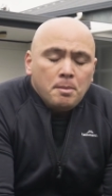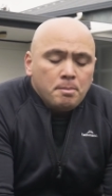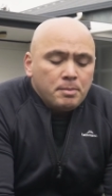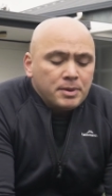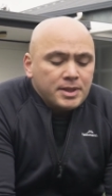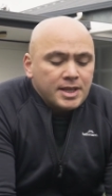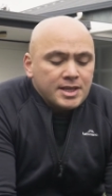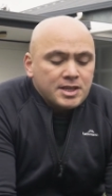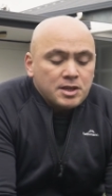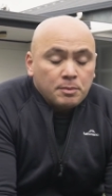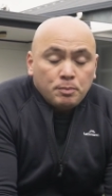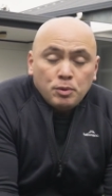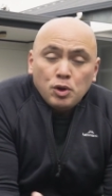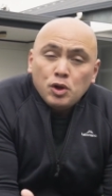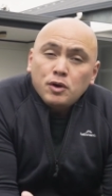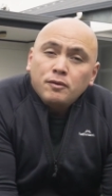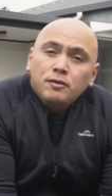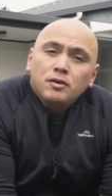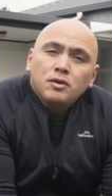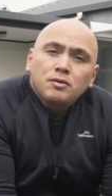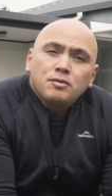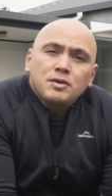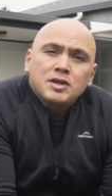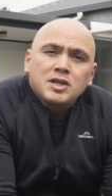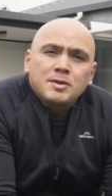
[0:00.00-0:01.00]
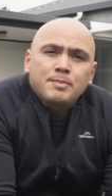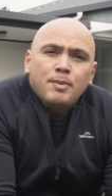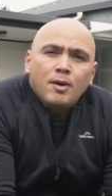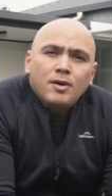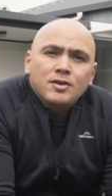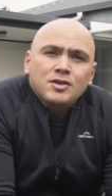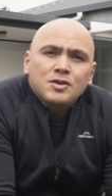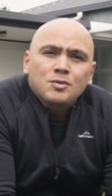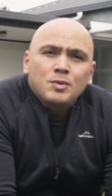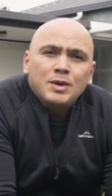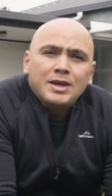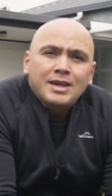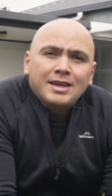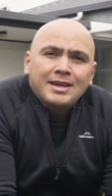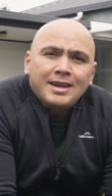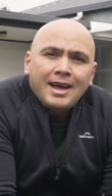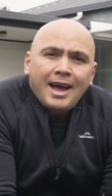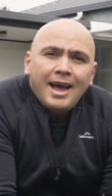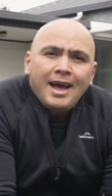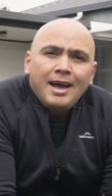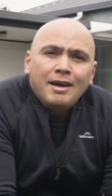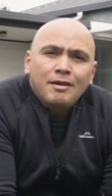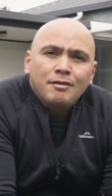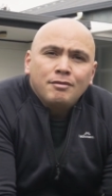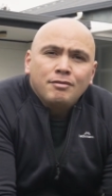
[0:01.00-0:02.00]
But there's a beautiful response we can
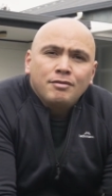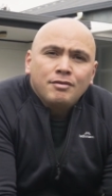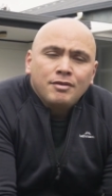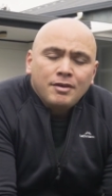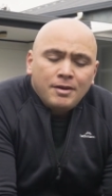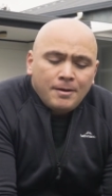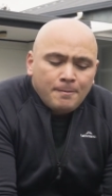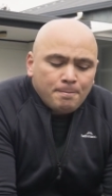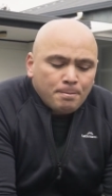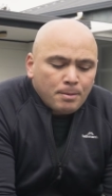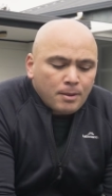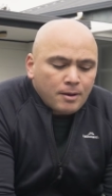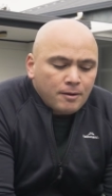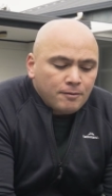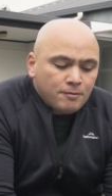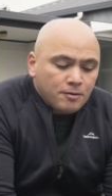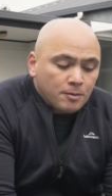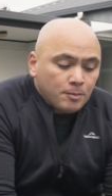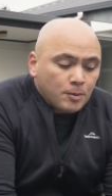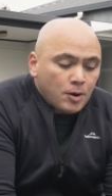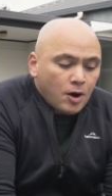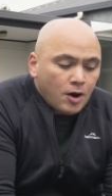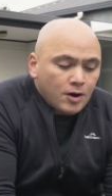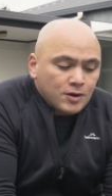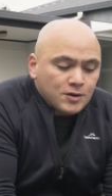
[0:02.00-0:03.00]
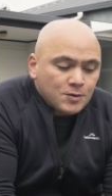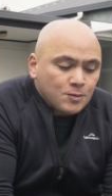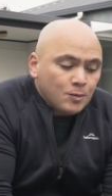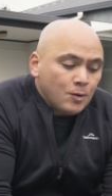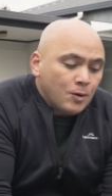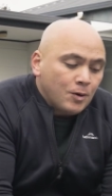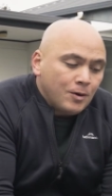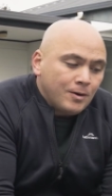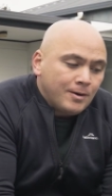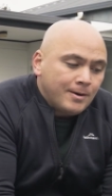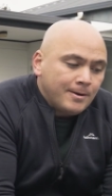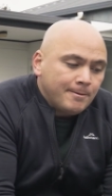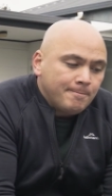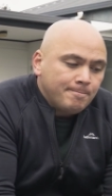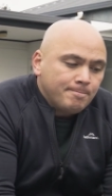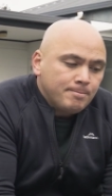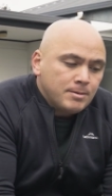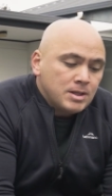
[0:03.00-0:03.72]
have from God's word.